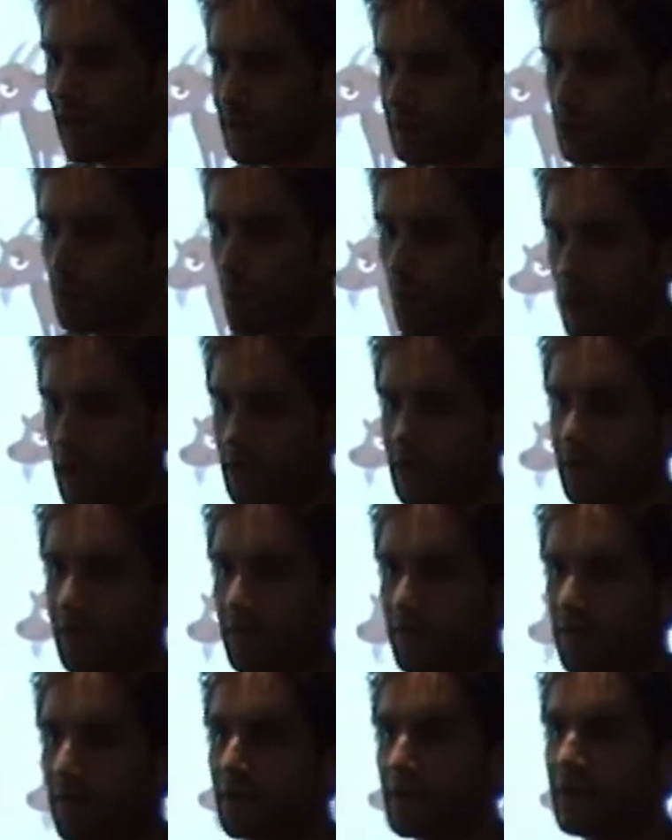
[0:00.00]
has one
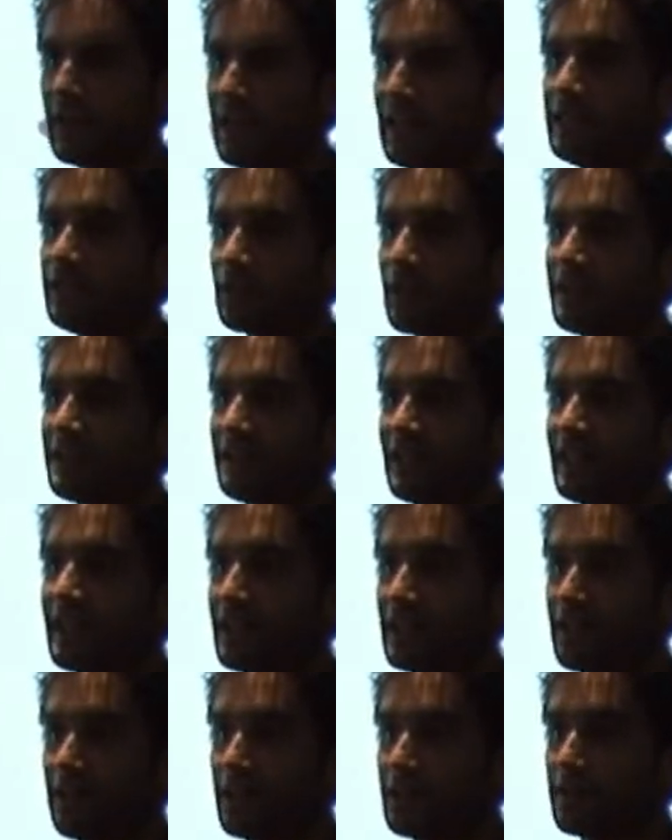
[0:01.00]
very interesting
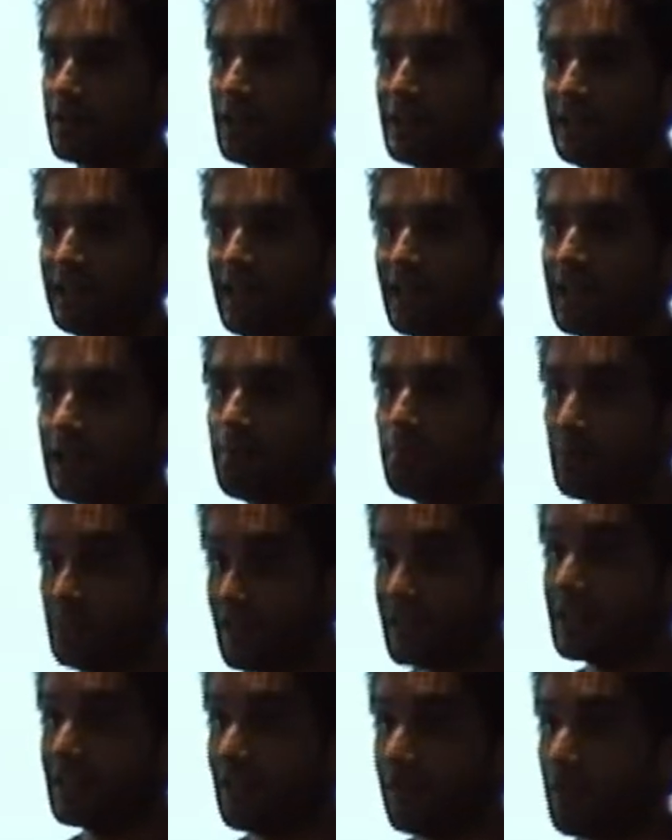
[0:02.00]
characteristic,
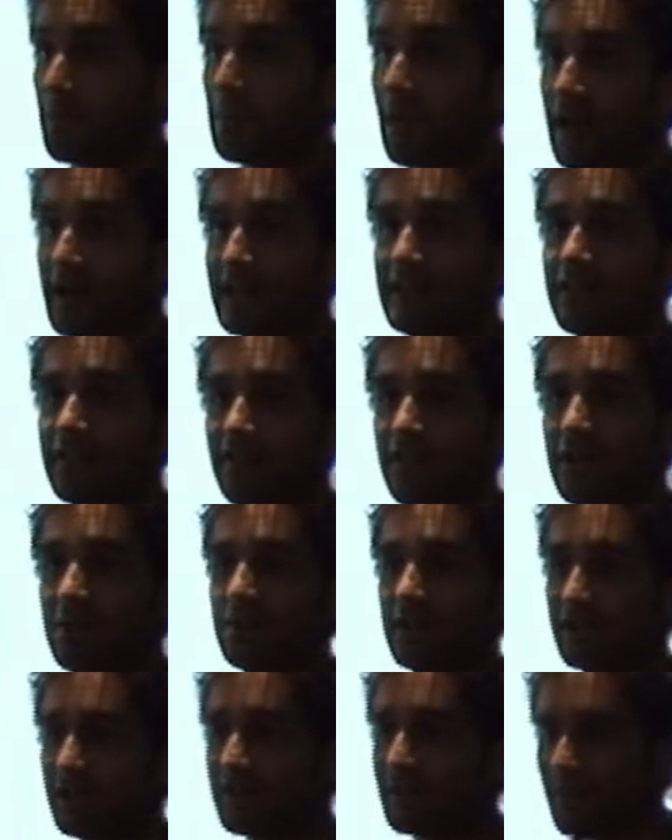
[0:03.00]
particularly for plugin
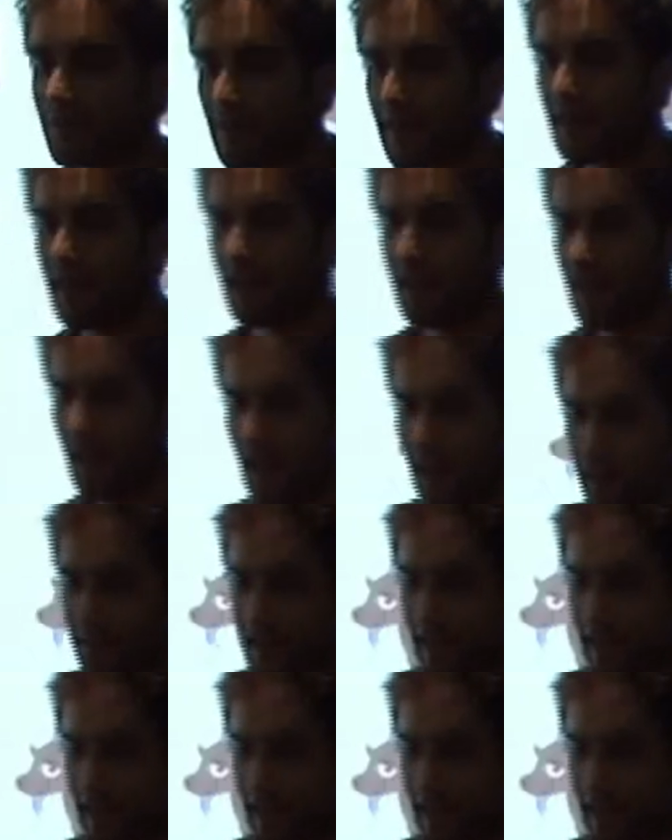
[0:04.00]
developers. And